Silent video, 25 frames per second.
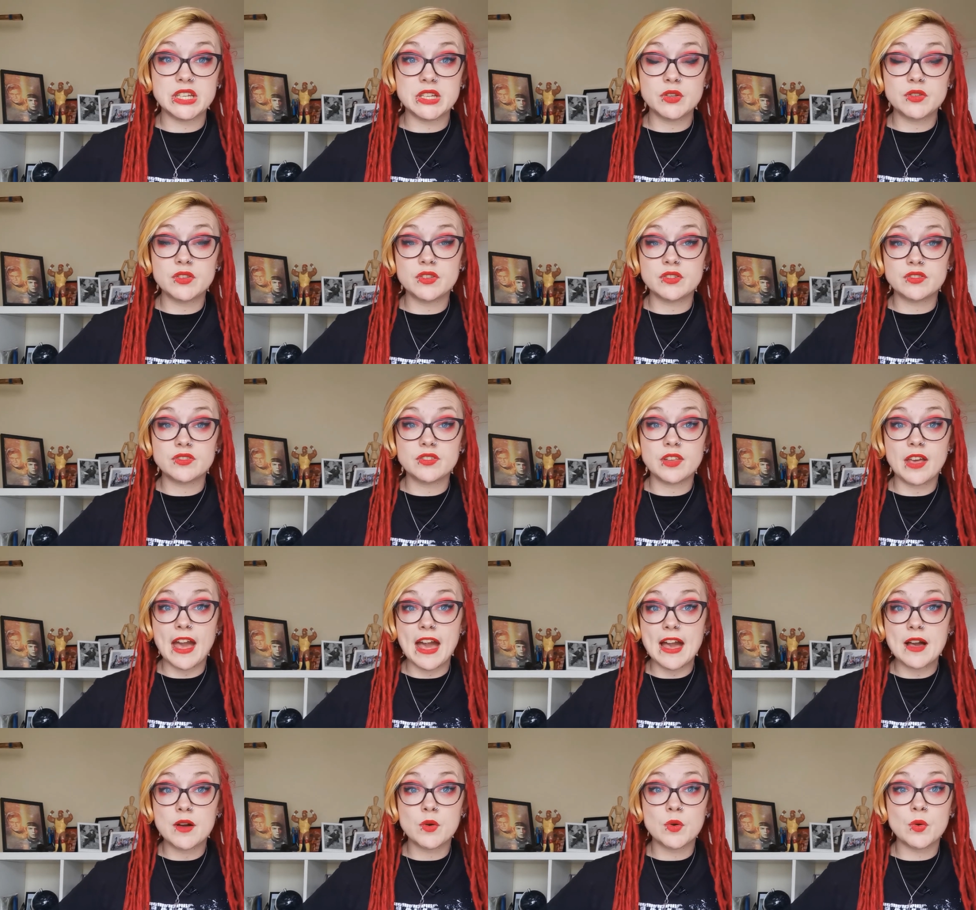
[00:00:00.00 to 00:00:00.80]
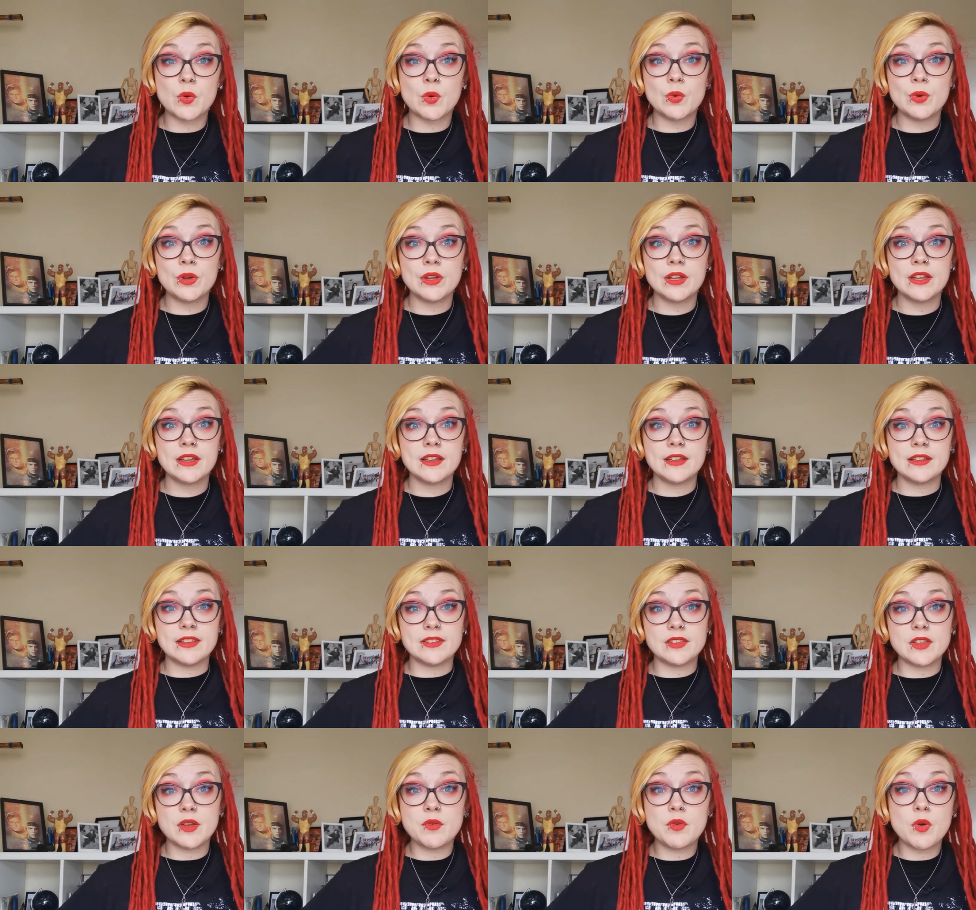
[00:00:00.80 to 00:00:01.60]
It doesn't tell,
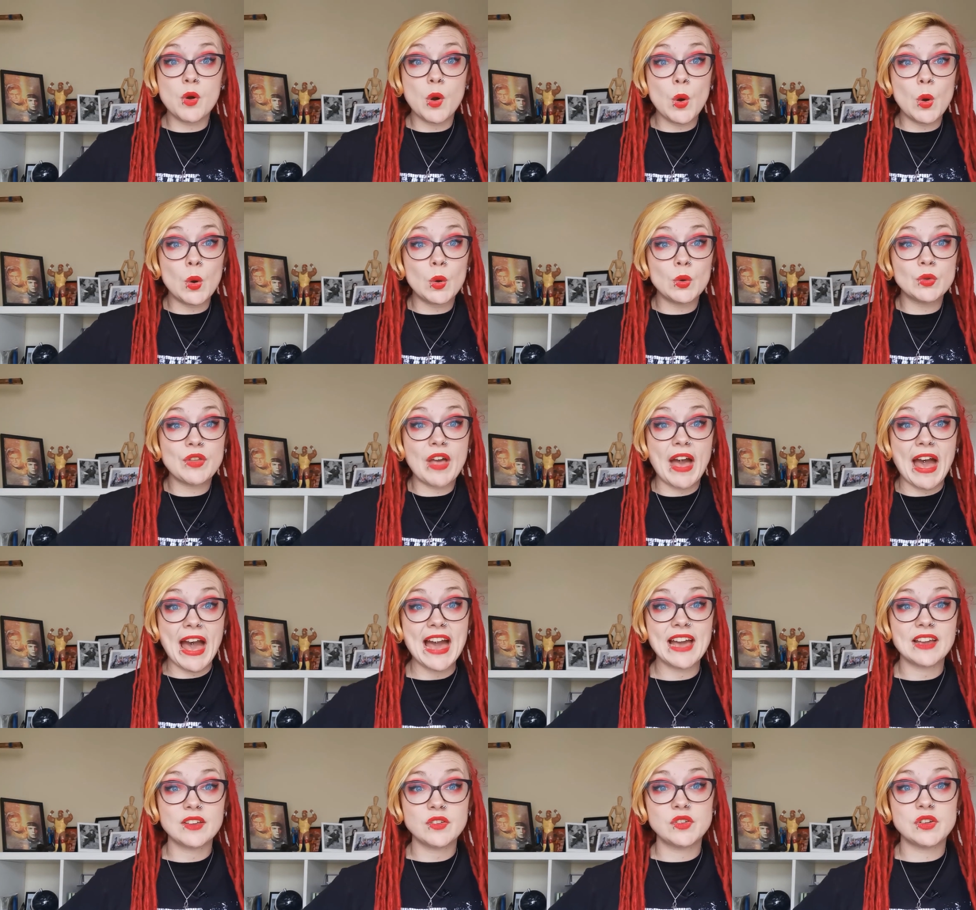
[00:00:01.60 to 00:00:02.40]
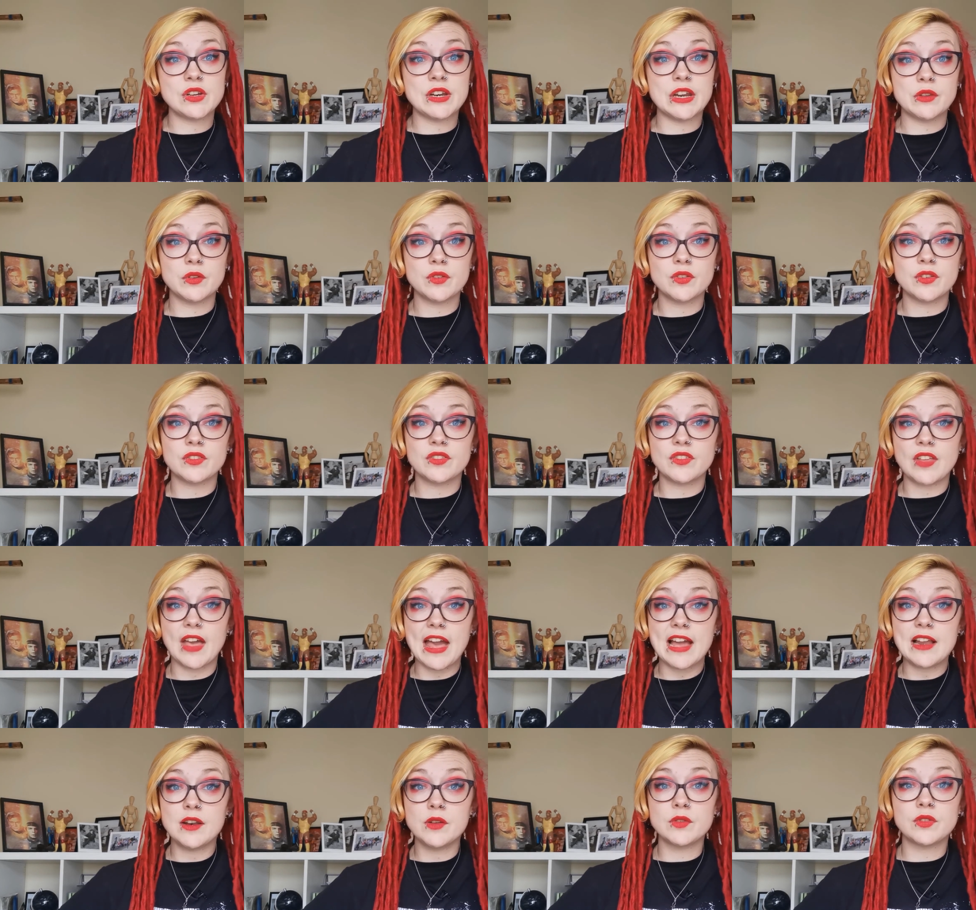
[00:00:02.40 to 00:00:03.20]
there's no call to action. It doesn't
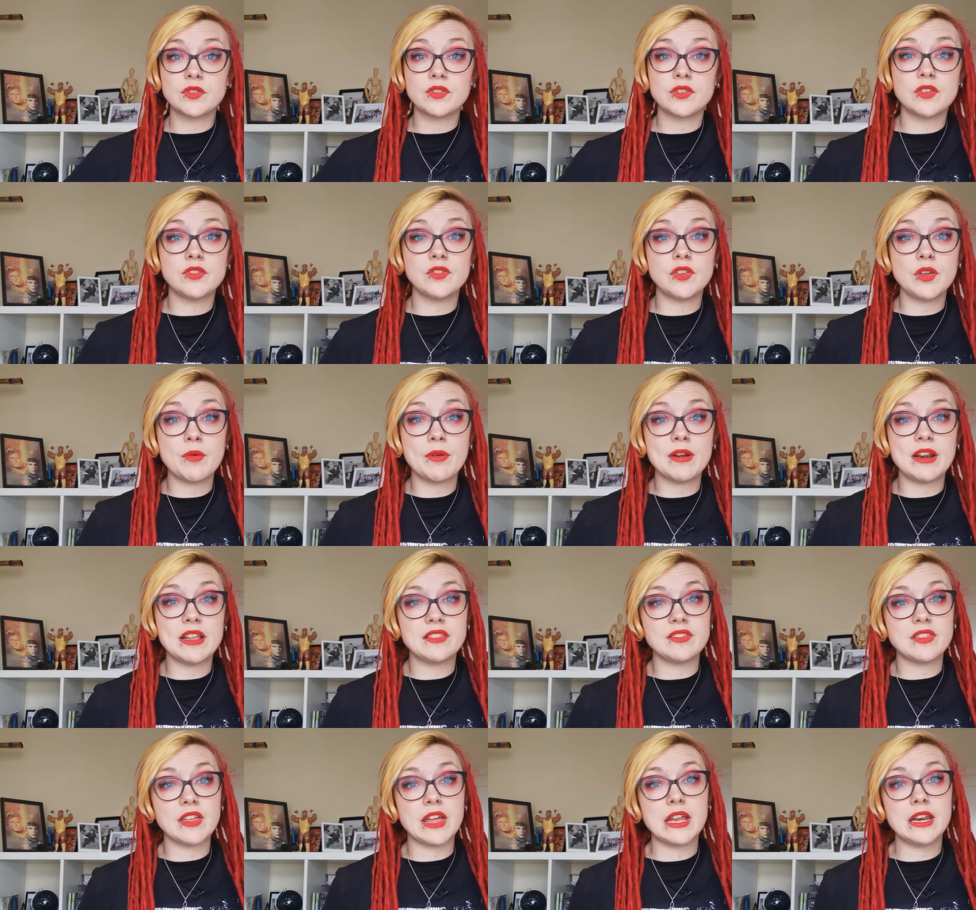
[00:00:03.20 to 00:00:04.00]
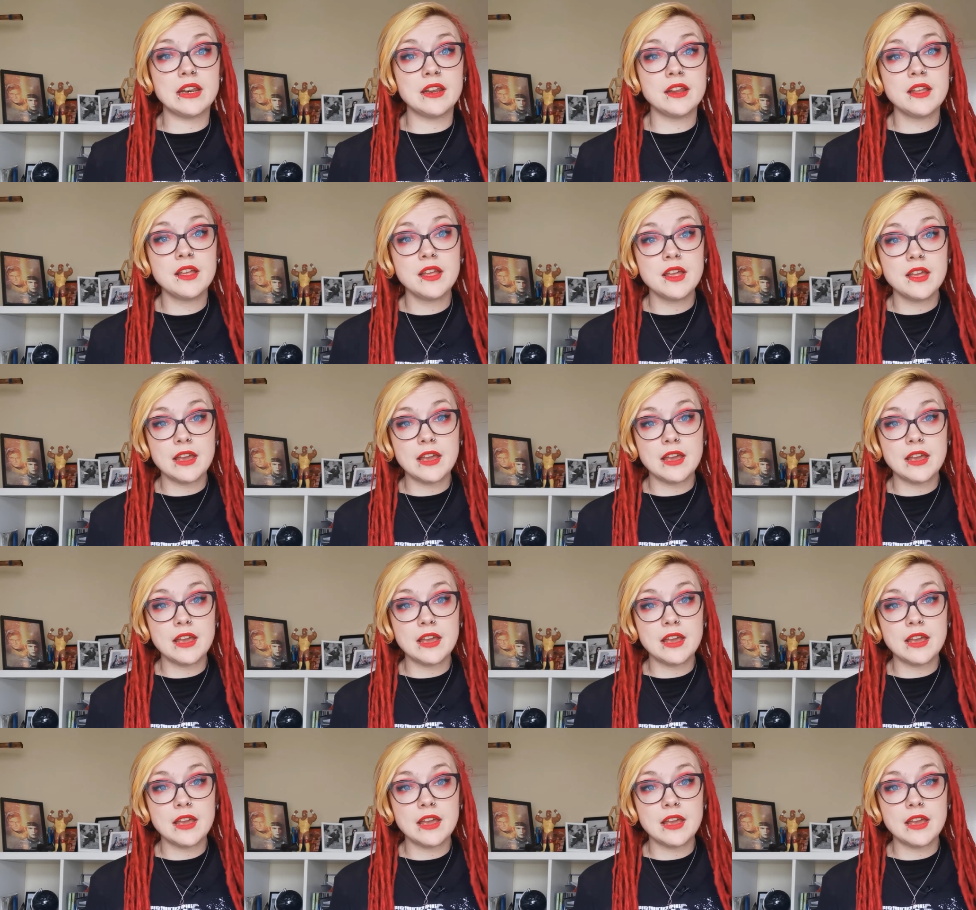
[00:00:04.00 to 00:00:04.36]
tell us to do anything.